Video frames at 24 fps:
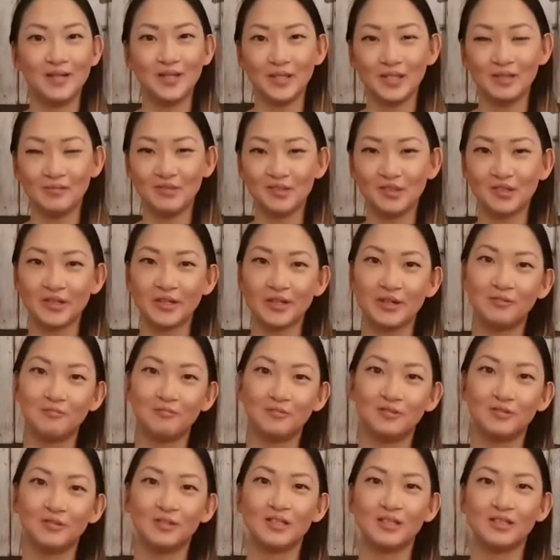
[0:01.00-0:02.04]
name is Kyung
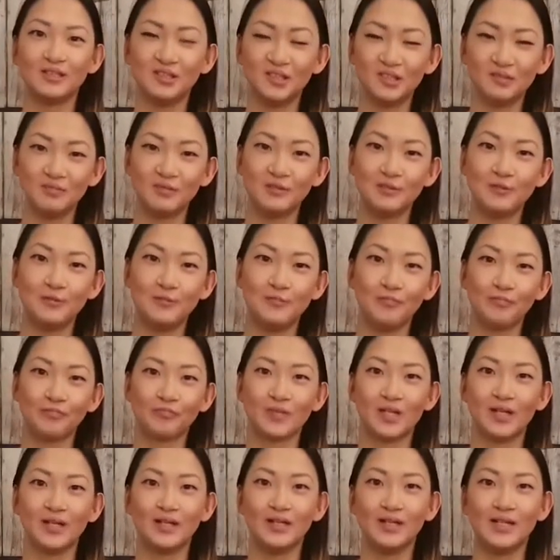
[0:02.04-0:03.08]
Woon, Kisby.
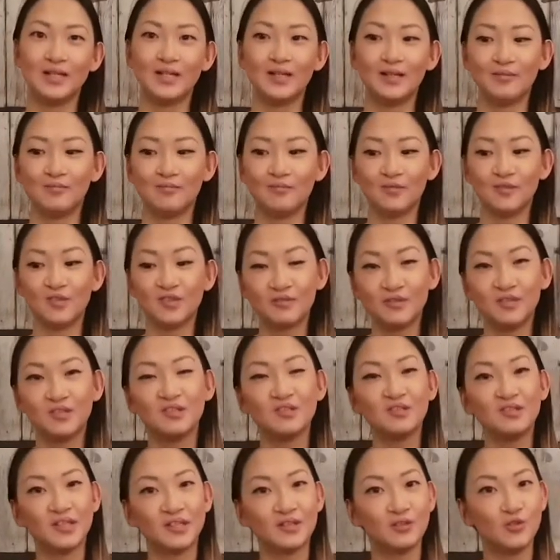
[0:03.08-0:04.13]
I am
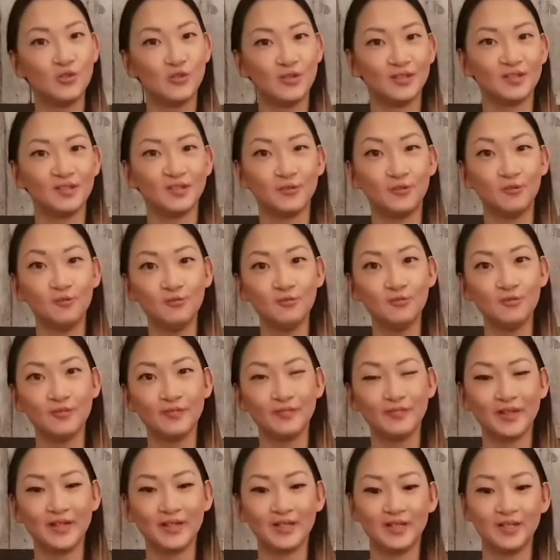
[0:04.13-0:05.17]
26 years old
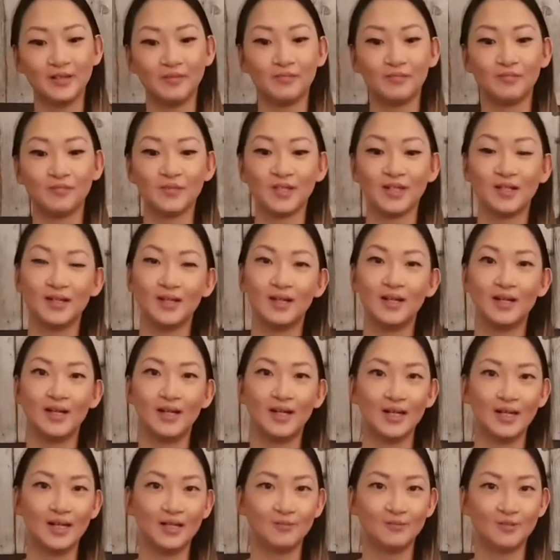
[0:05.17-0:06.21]
and
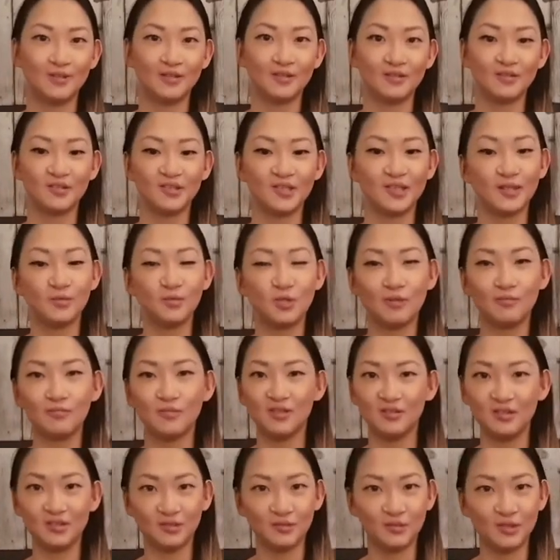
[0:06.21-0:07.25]
I was
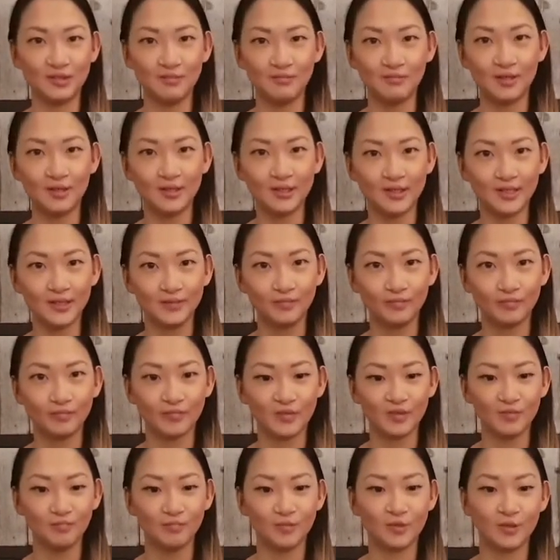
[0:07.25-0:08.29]
adopted to Denmark,
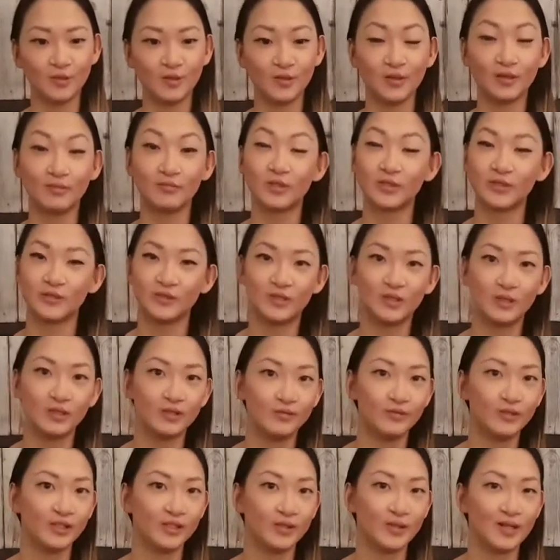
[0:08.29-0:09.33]
but I'm currently
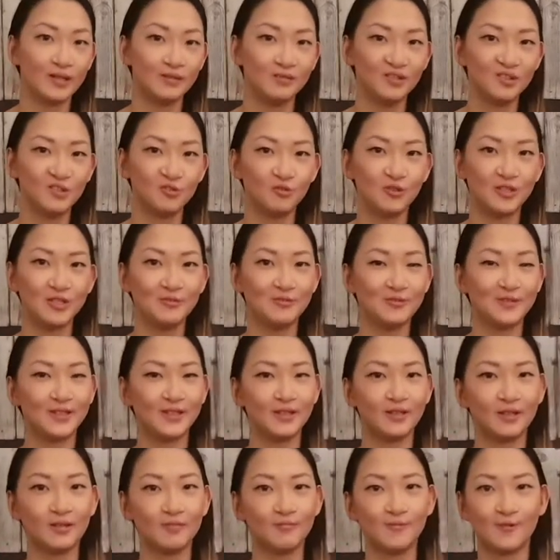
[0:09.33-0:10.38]
living in Austria
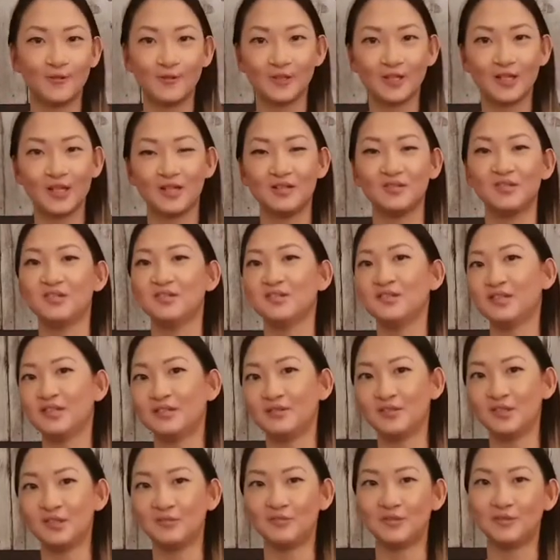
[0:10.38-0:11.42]
where I'm working as a
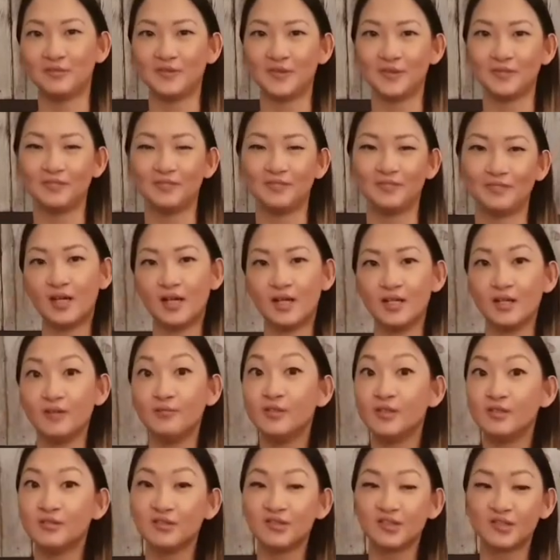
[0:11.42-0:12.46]
saleswoman. I
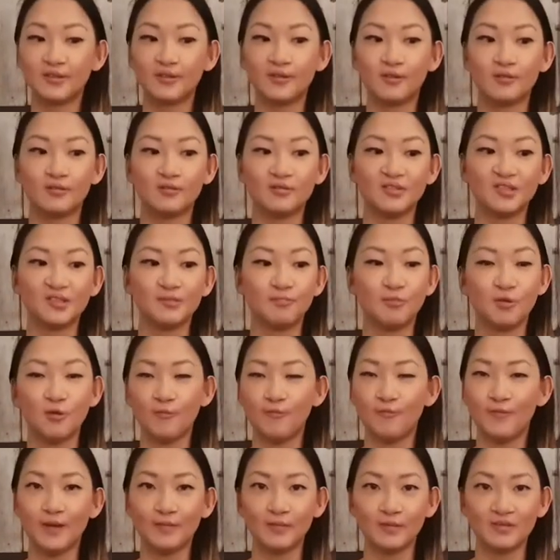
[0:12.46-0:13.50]
have used G.O.A.L's
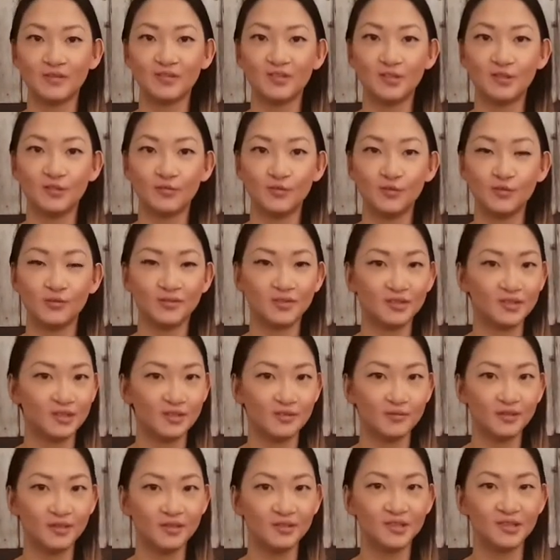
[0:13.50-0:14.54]
birth family
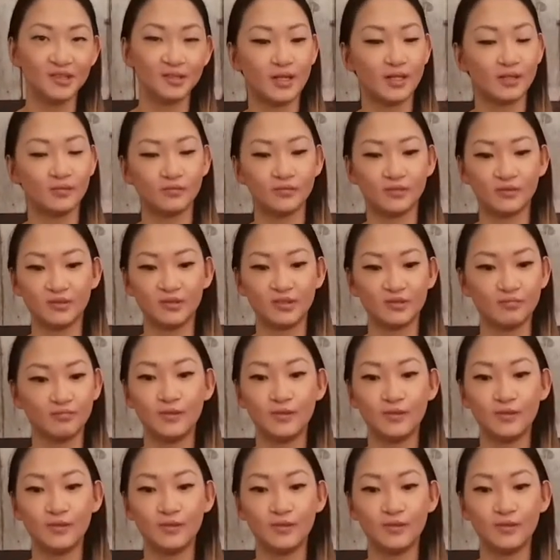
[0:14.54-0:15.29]
service and